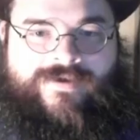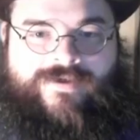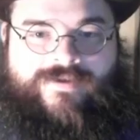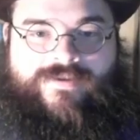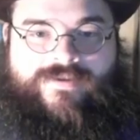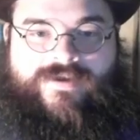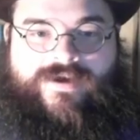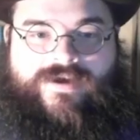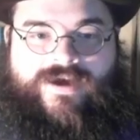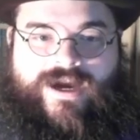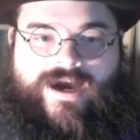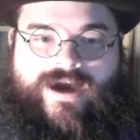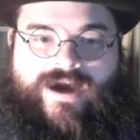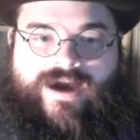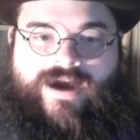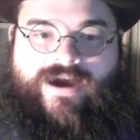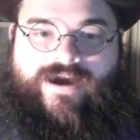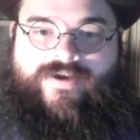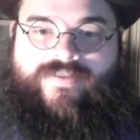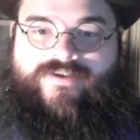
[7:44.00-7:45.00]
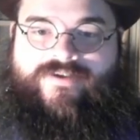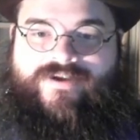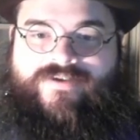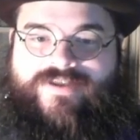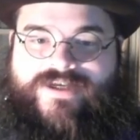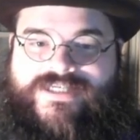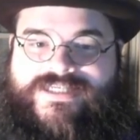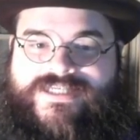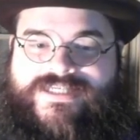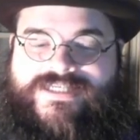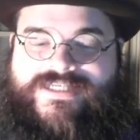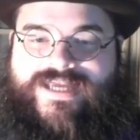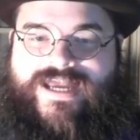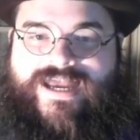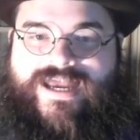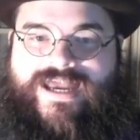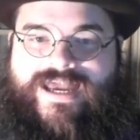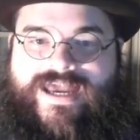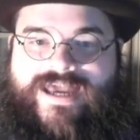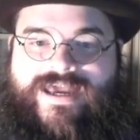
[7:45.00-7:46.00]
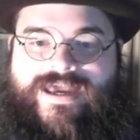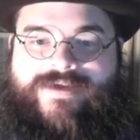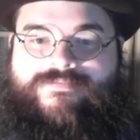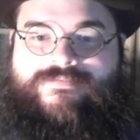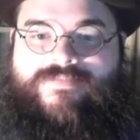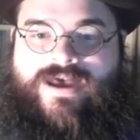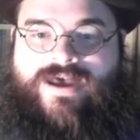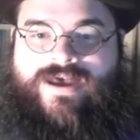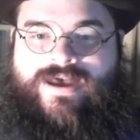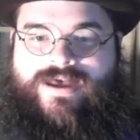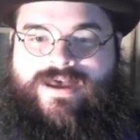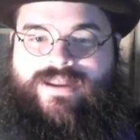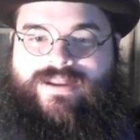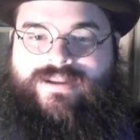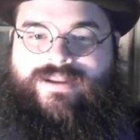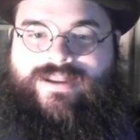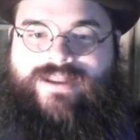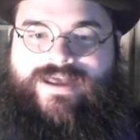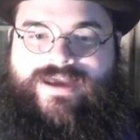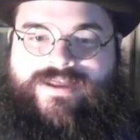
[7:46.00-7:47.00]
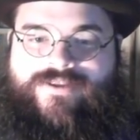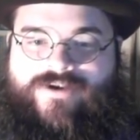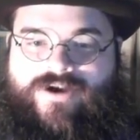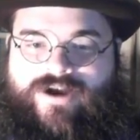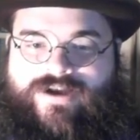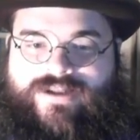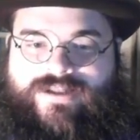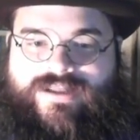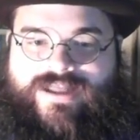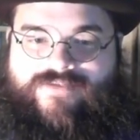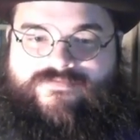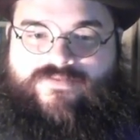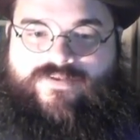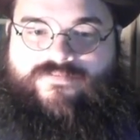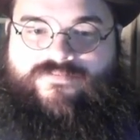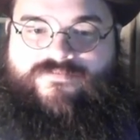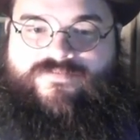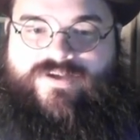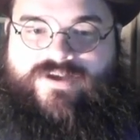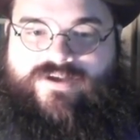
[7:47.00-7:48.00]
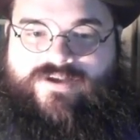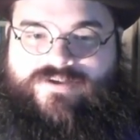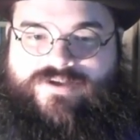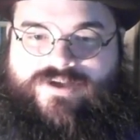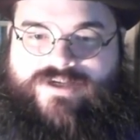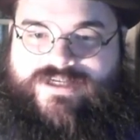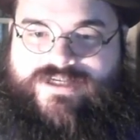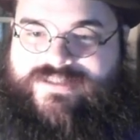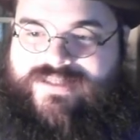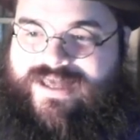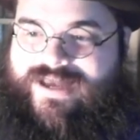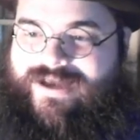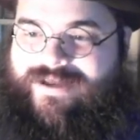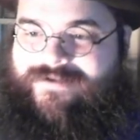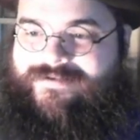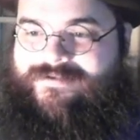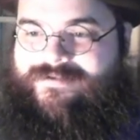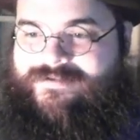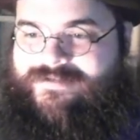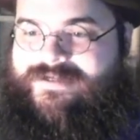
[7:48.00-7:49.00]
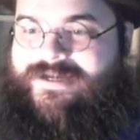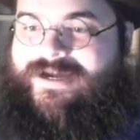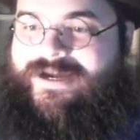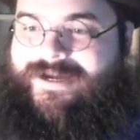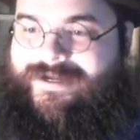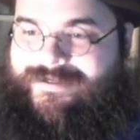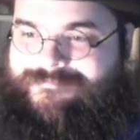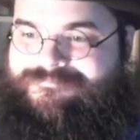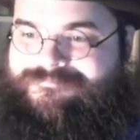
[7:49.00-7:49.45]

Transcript: There, they're the same. they're on a level field. Look at that. Okay.